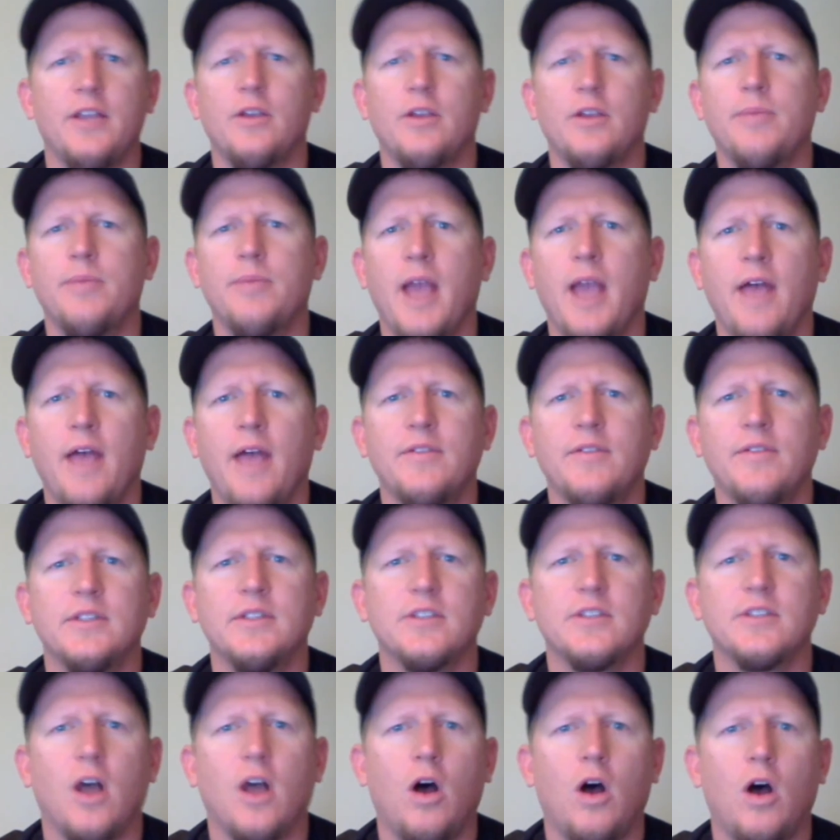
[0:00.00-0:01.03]
You could be having
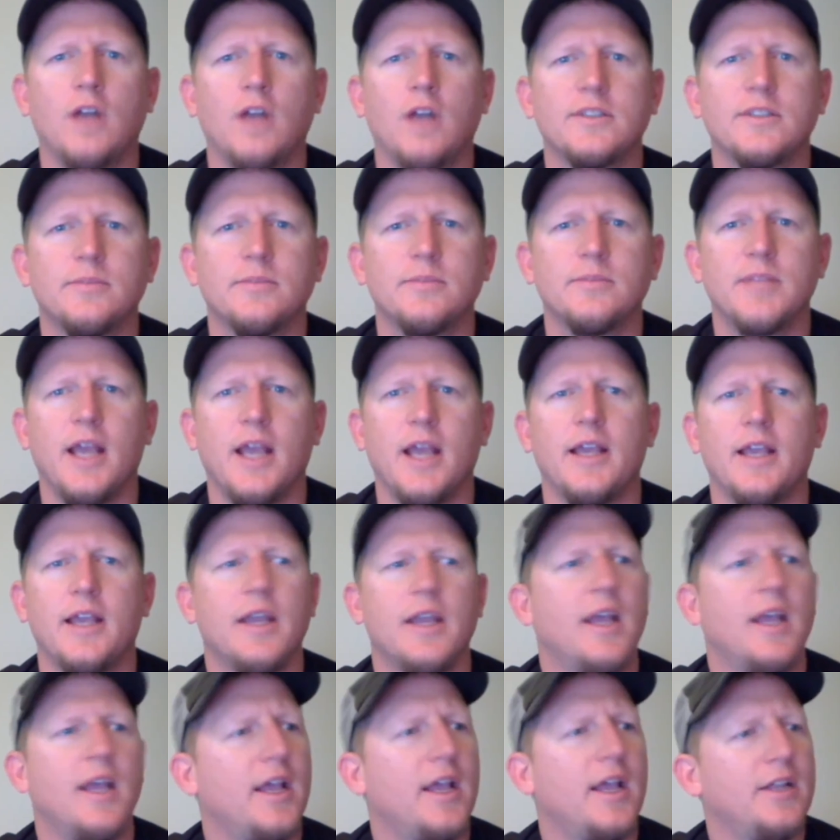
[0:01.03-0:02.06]
this awesome day,
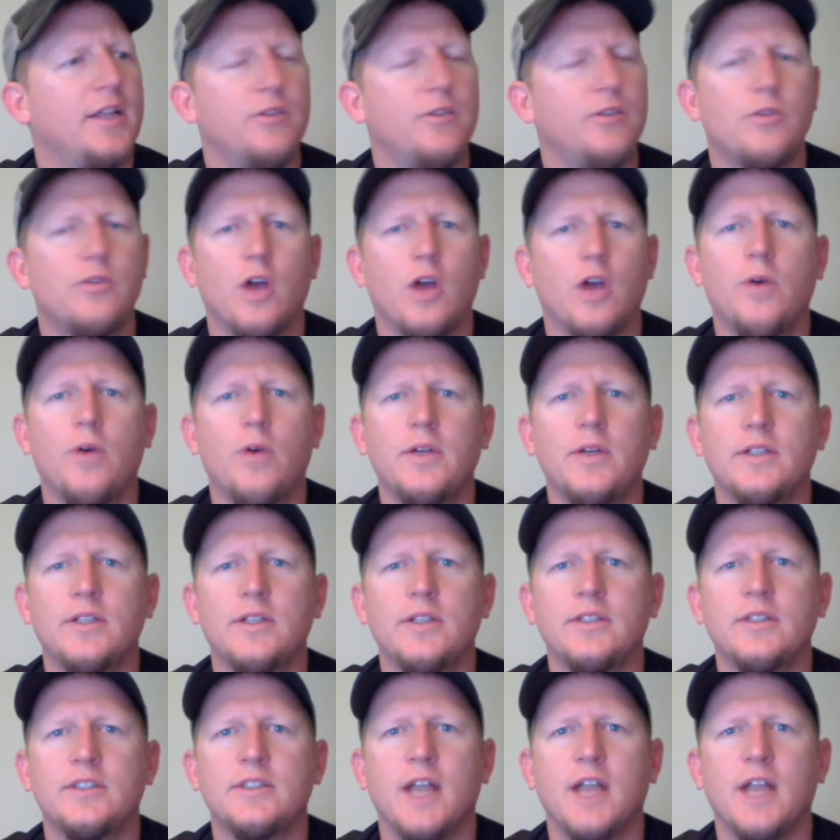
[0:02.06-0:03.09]
and you go into
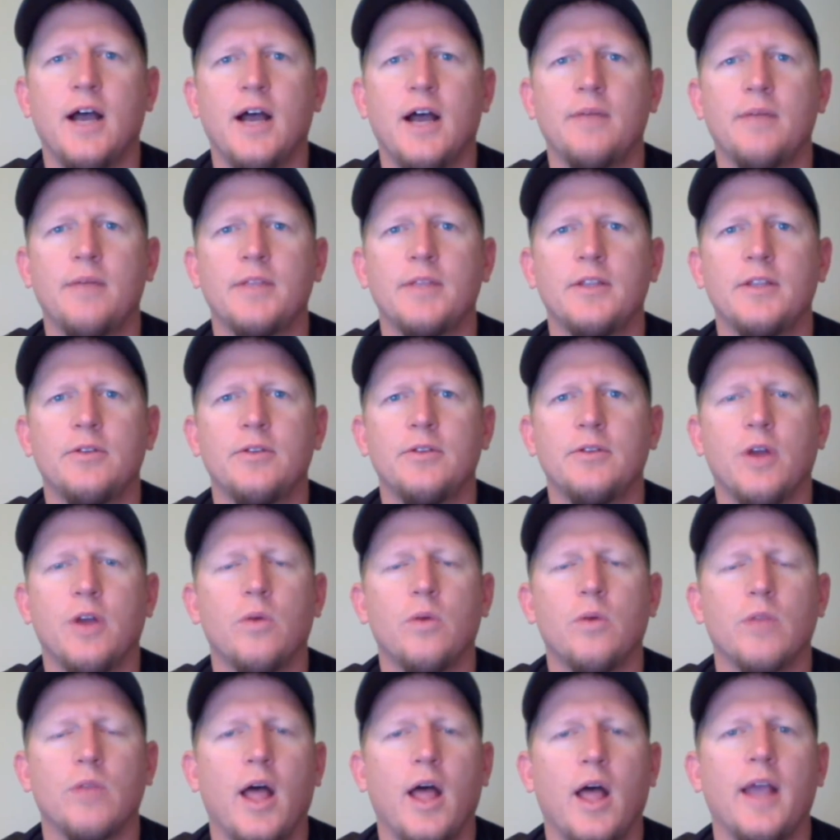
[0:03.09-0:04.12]
this job that you
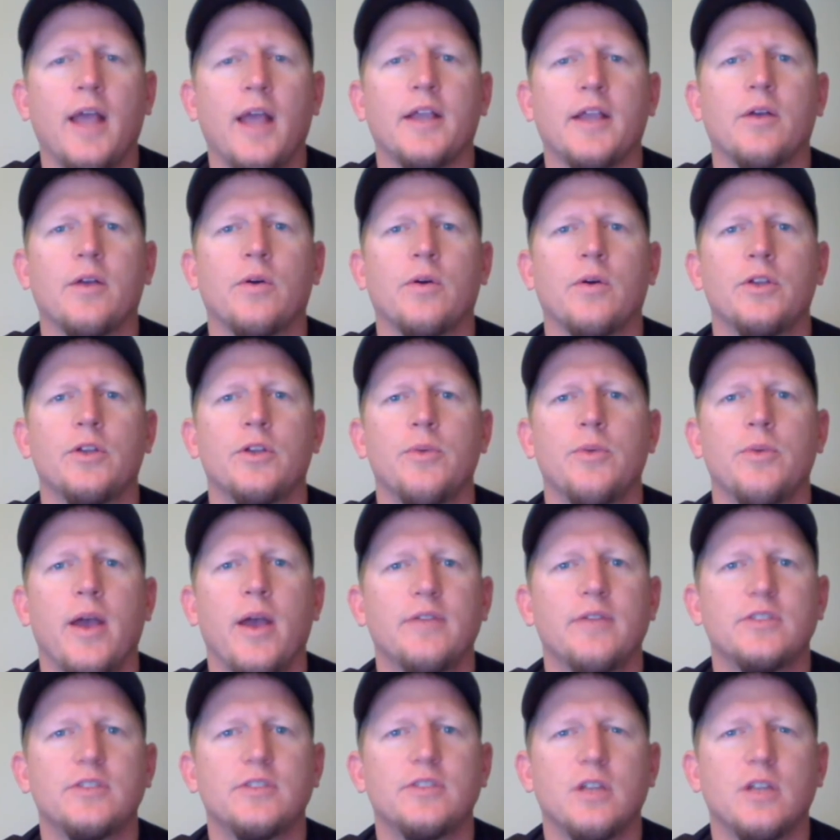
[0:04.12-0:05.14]
don't like, or you
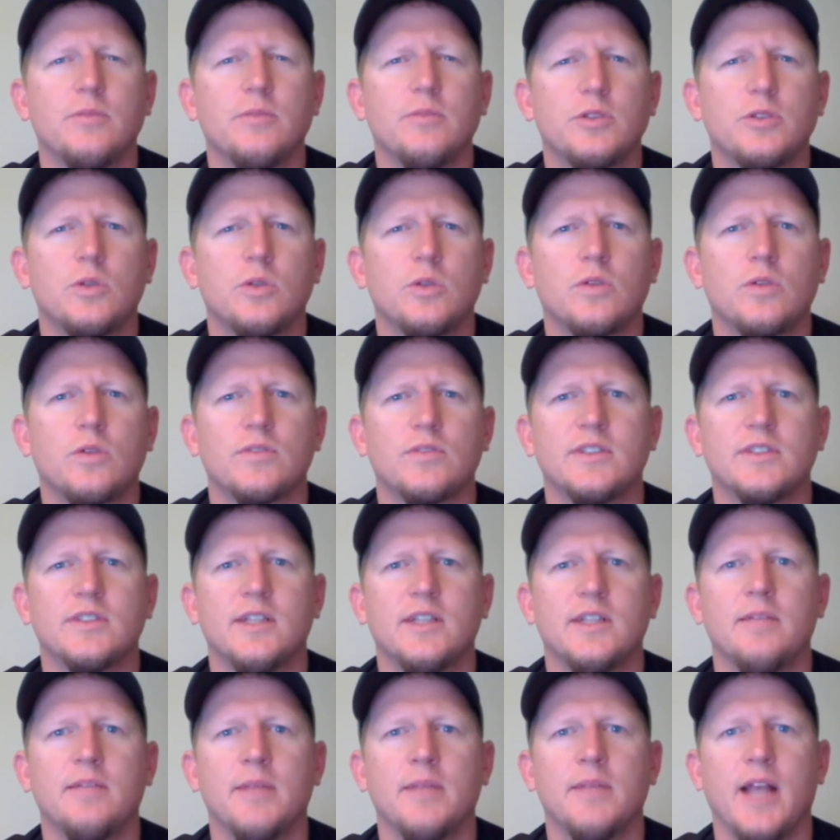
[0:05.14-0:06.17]
have some sort of
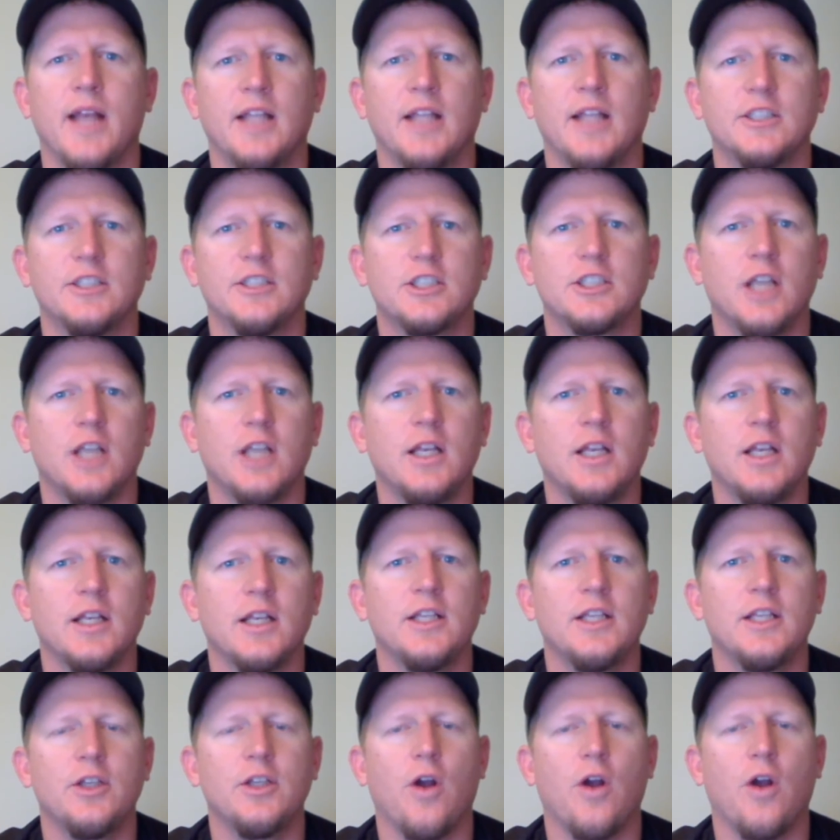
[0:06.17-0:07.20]
resentment, and
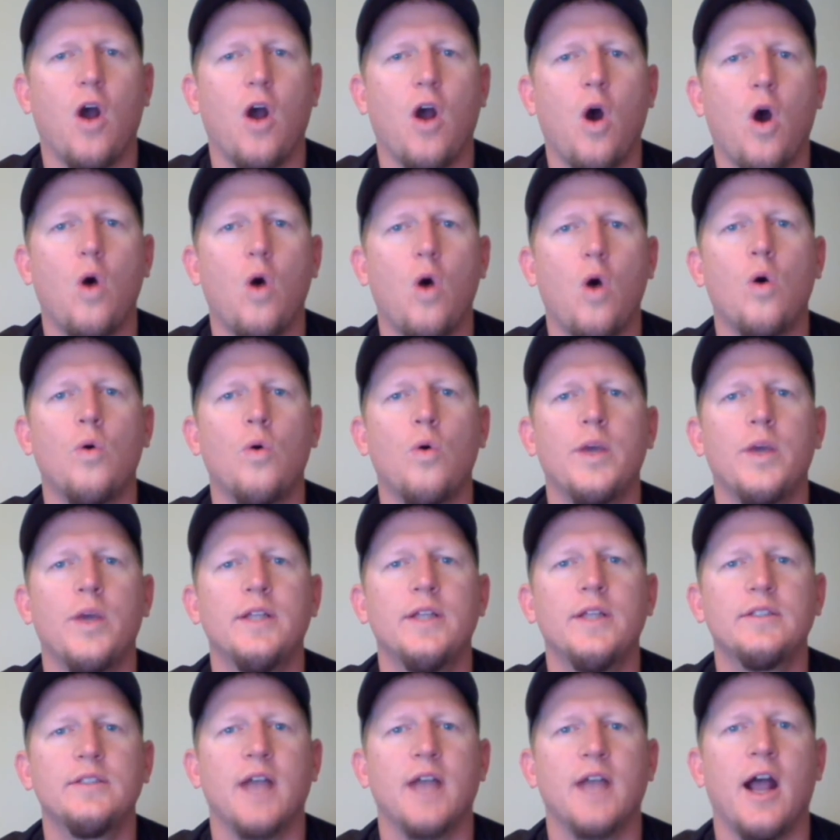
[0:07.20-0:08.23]
suddenly your whole
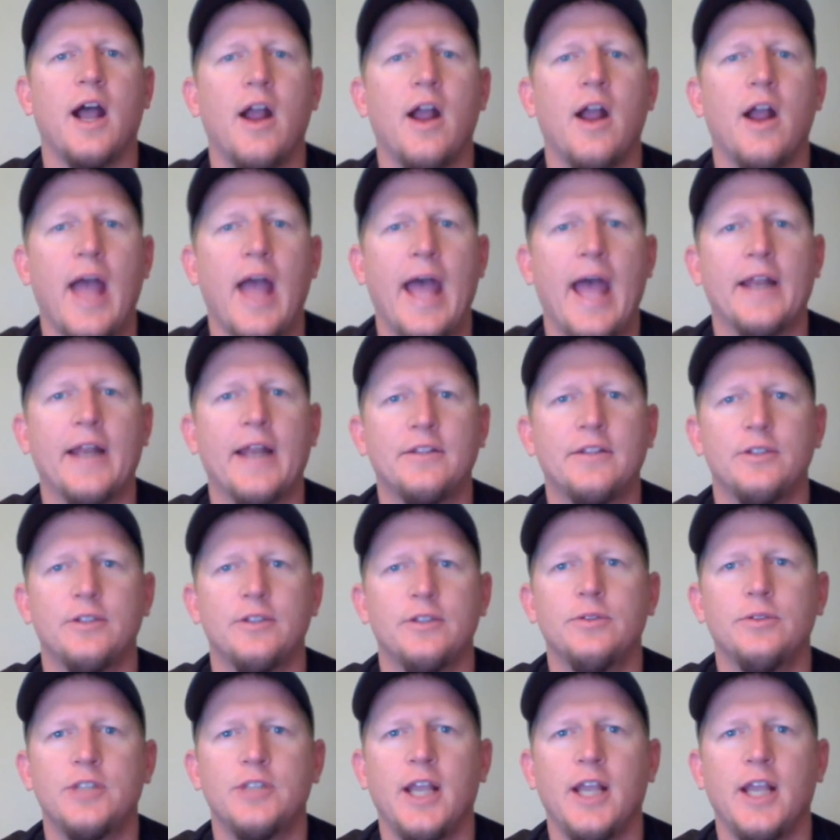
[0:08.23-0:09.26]
entire
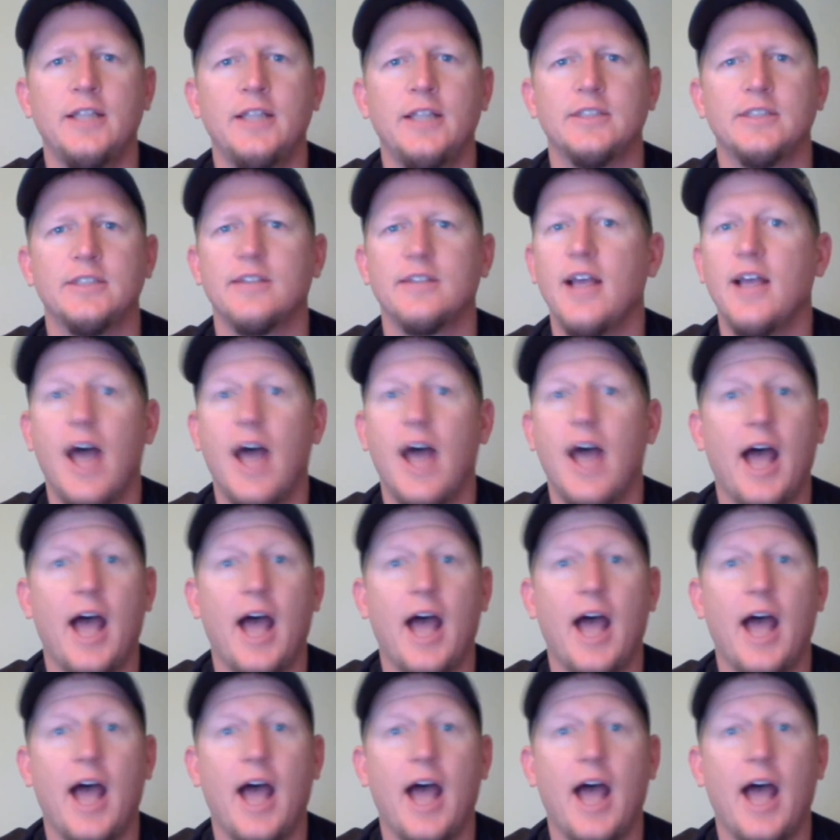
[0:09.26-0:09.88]
attitude changes.